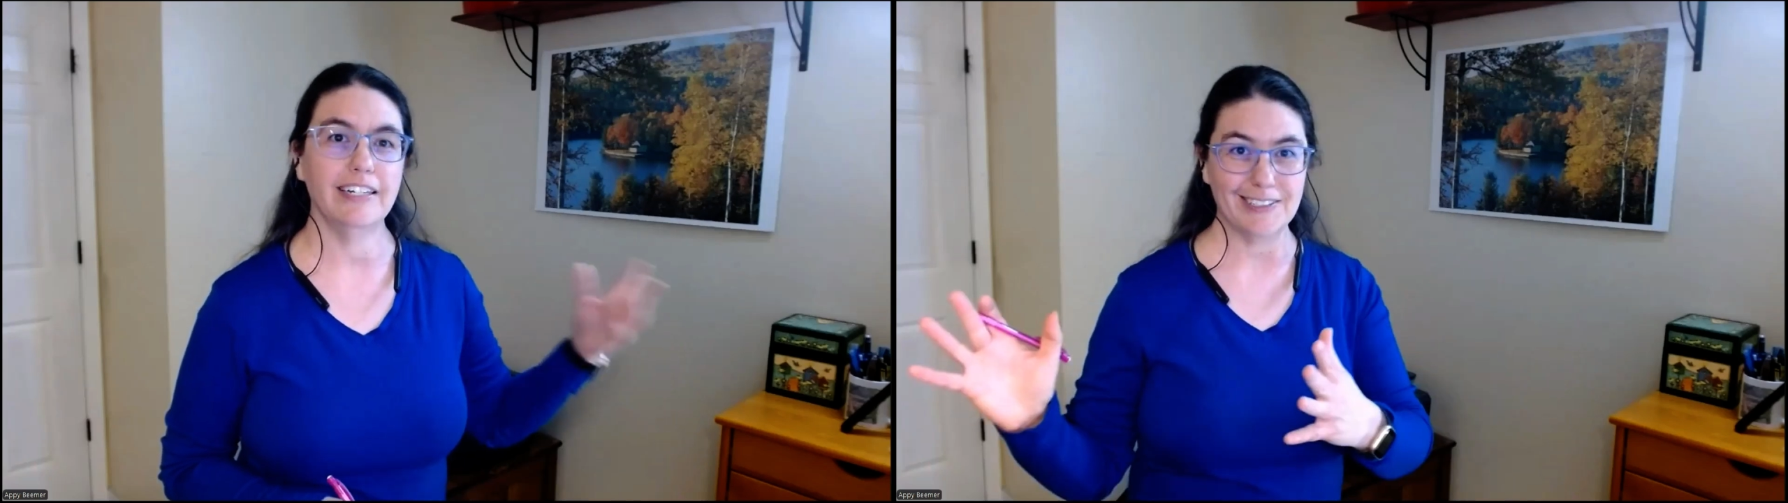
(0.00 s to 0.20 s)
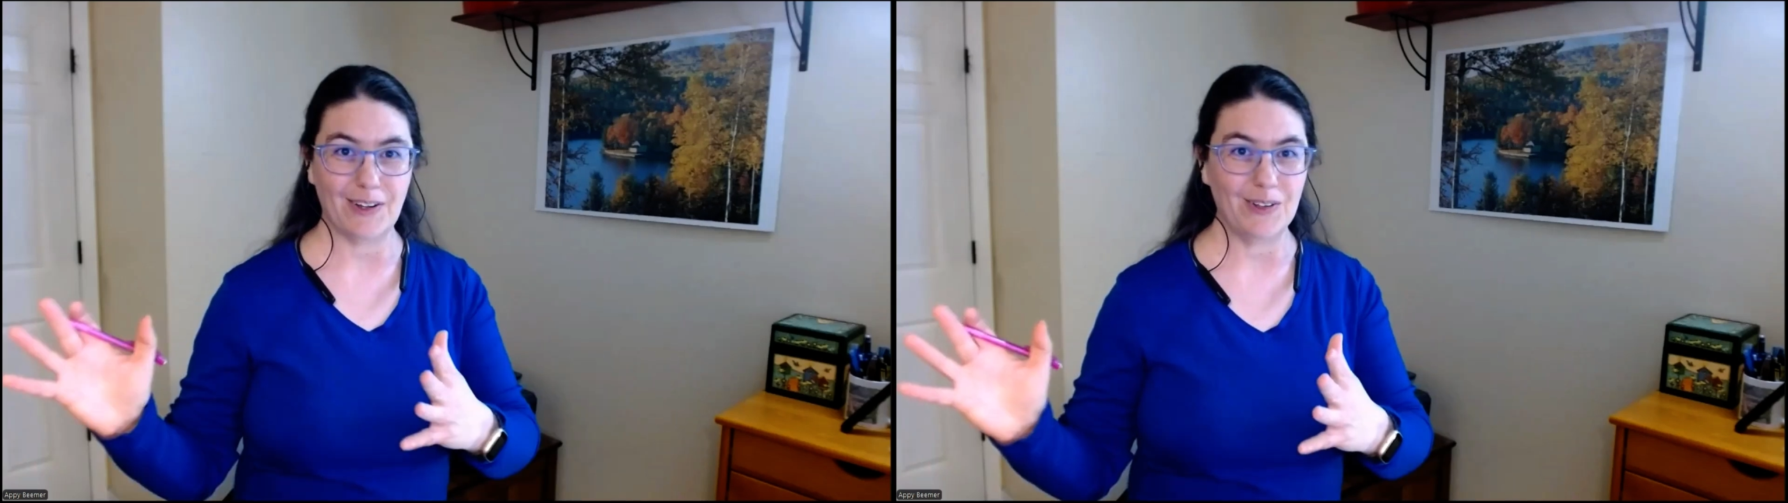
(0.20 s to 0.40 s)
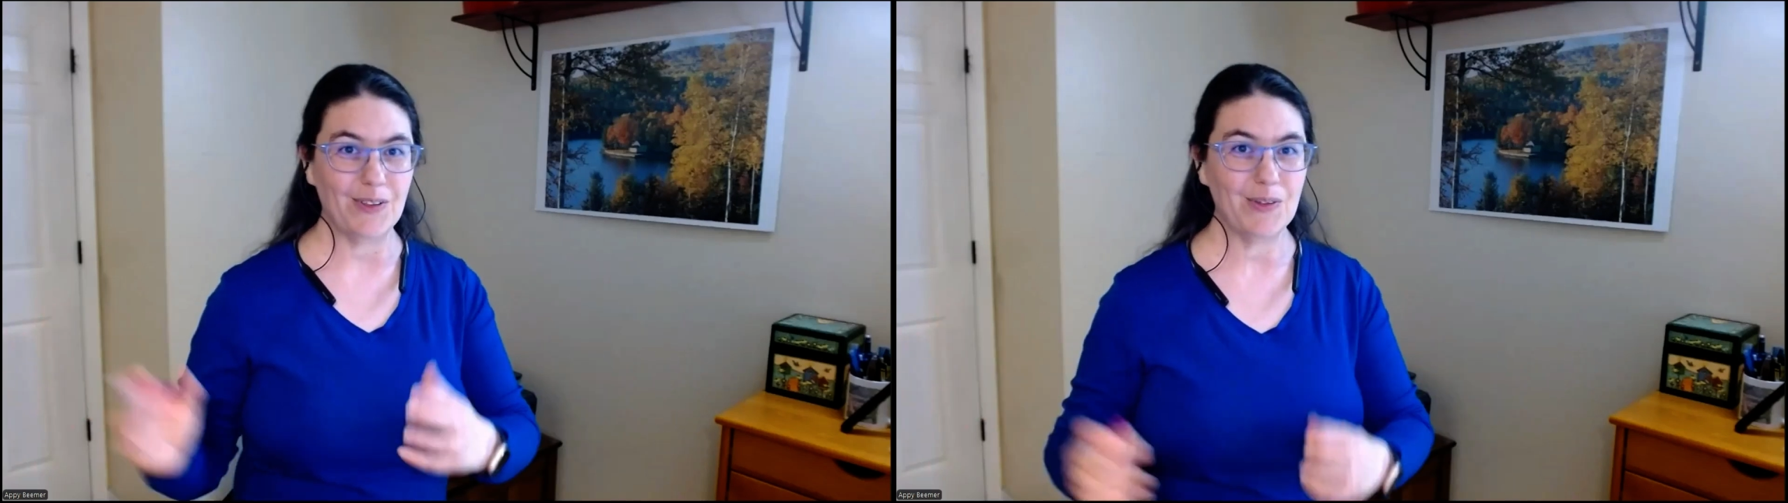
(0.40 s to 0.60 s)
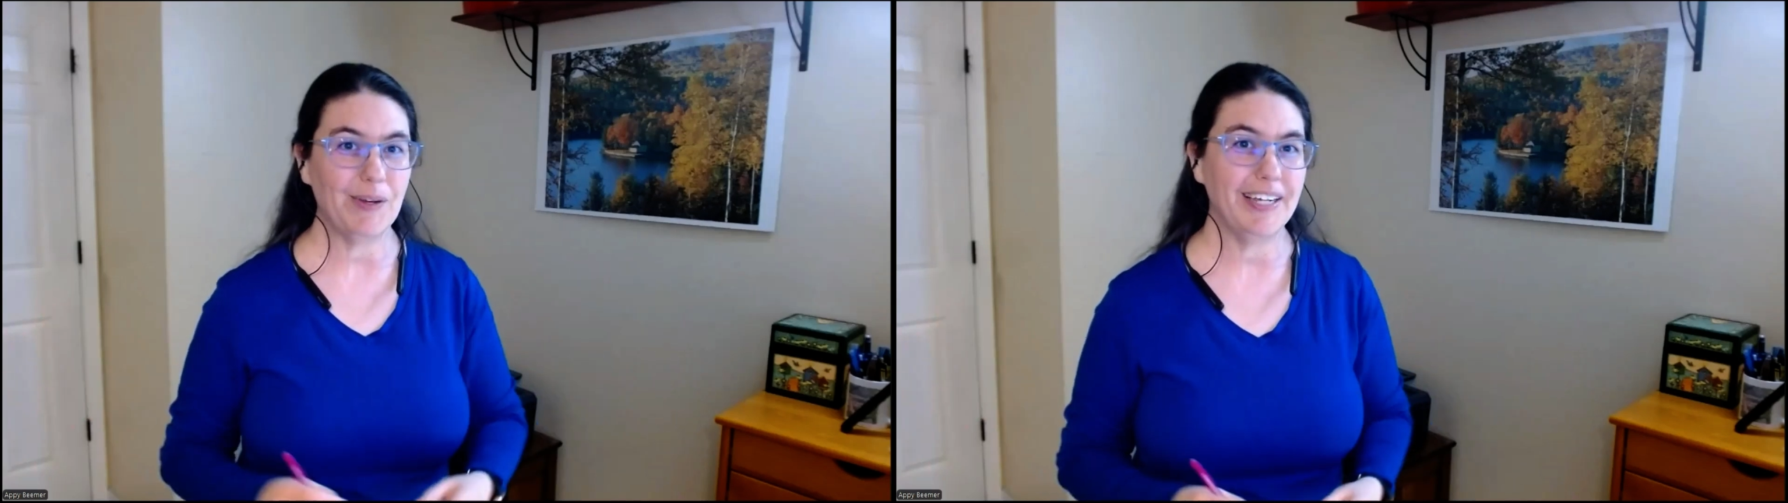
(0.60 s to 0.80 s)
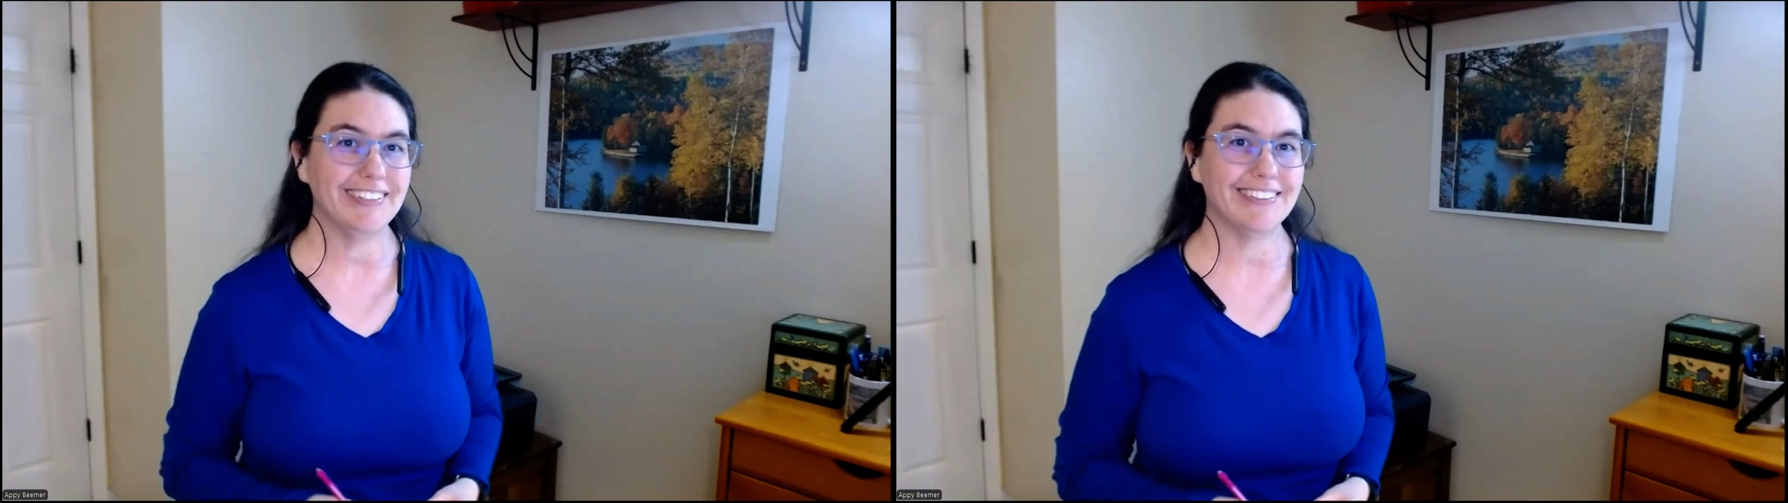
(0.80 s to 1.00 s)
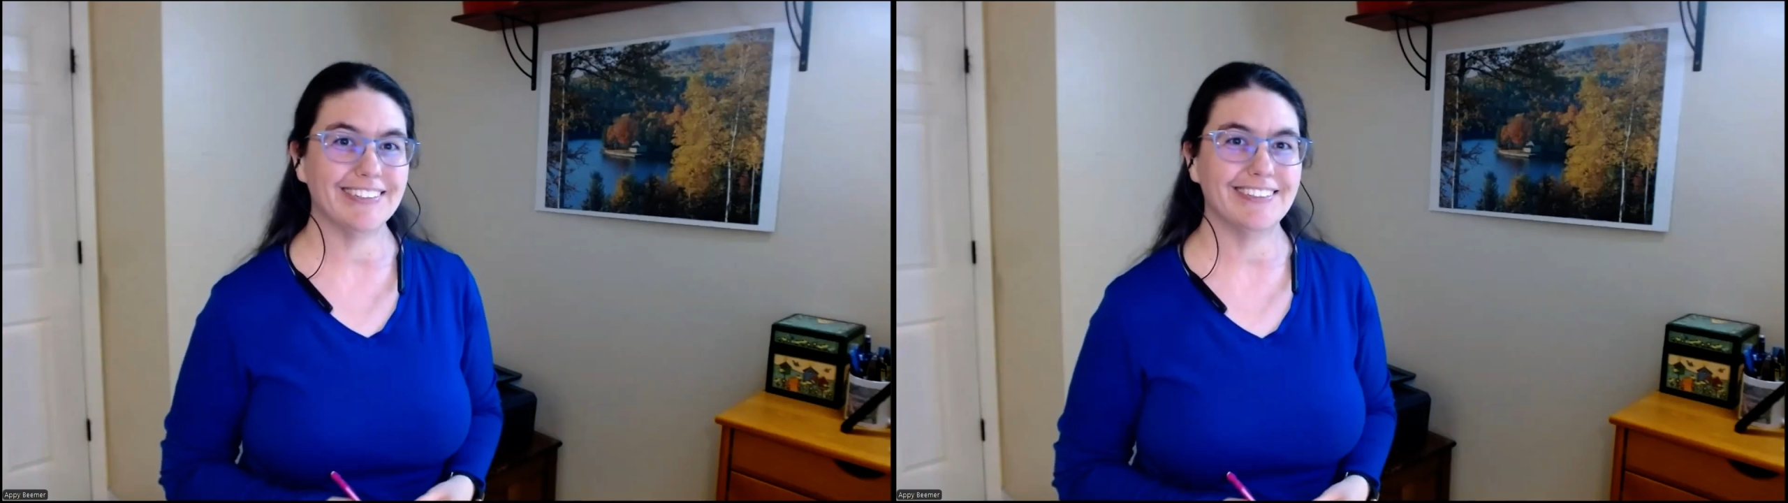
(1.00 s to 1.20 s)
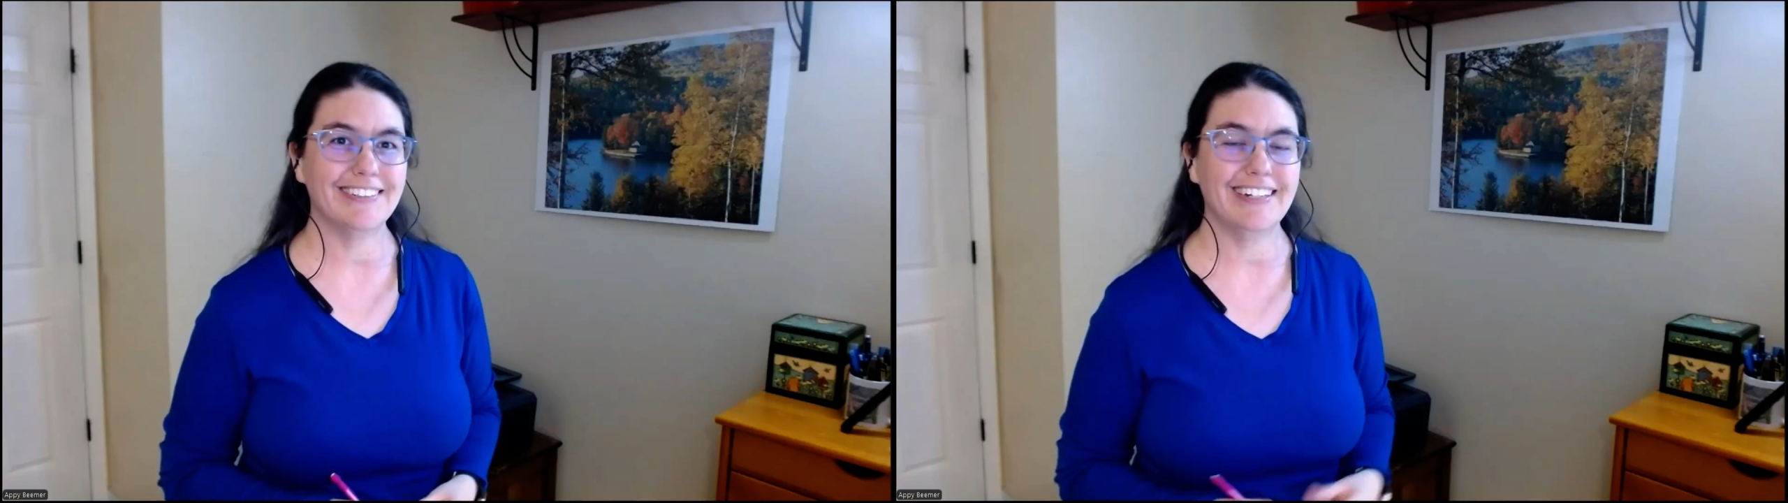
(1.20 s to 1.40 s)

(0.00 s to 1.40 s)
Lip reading: It's all on the page,